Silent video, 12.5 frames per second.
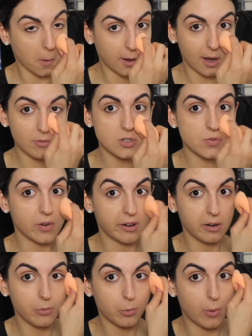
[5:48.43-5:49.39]
Covers
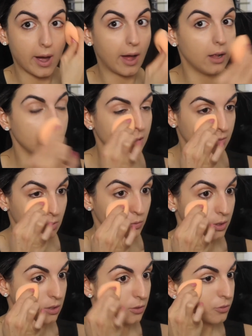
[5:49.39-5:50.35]
very well, even
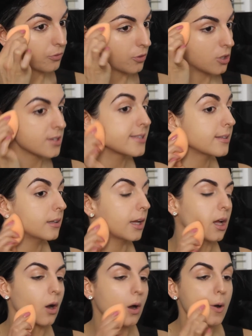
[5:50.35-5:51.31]
with the first
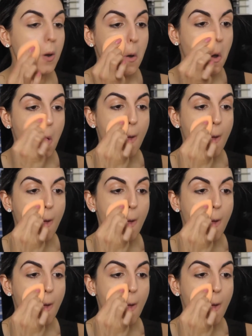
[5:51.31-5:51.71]
layer.